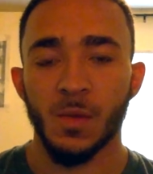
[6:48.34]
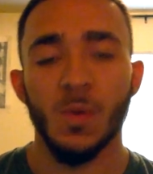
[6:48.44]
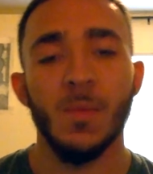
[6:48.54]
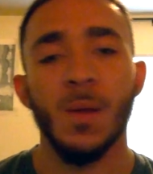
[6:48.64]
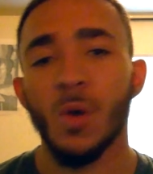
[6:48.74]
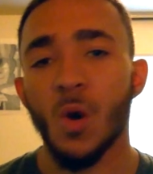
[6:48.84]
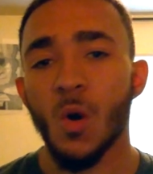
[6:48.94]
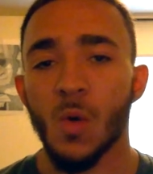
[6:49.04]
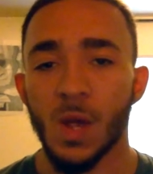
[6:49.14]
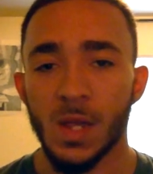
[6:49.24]
Remember
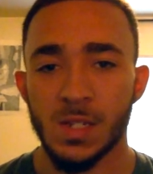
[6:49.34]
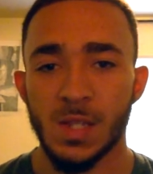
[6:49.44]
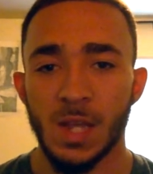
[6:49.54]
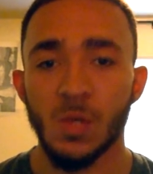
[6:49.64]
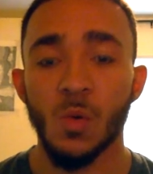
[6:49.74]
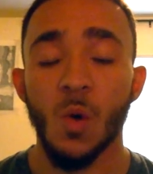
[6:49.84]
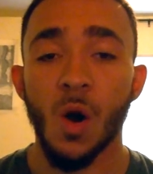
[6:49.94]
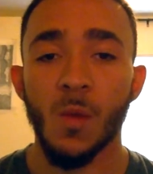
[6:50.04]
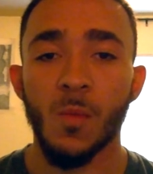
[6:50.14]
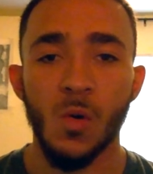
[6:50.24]
always that you
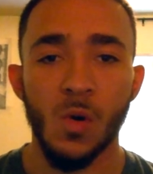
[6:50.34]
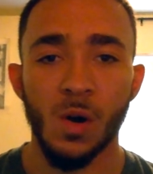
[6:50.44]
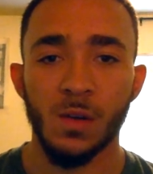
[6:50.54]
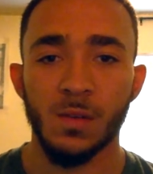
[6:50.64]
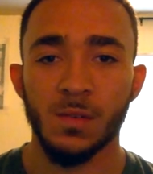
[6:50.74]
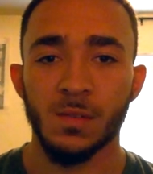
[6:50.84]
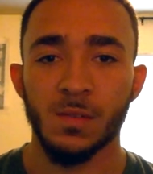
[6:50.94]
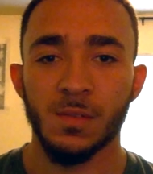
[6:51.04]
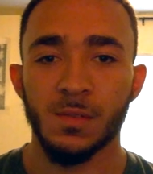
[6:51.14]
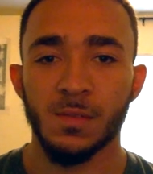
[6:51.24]
are more,
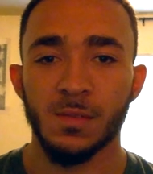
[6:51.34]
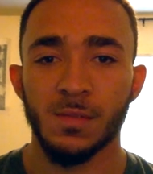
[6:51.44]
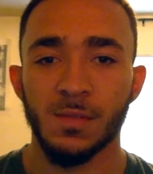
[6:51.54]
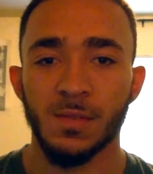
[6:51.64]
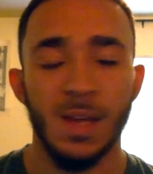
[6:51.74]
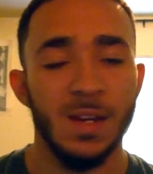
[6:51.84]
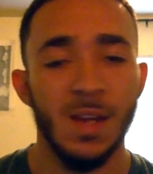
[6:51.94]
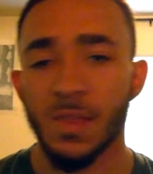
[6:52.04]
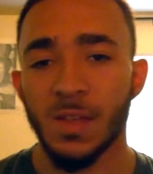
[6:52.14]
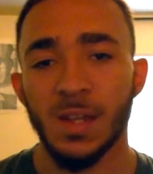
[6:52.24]
and
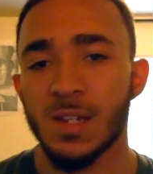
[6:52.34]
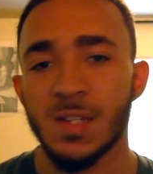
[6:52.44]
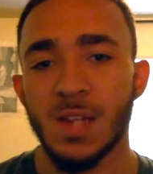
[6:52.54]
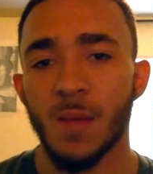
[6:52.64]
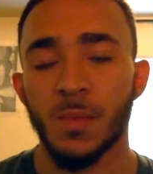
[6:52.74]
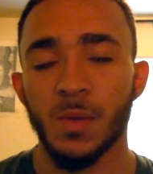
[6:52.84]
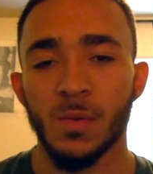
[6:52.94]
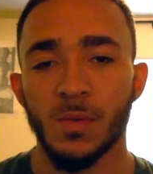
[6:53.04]
nothing can stop you.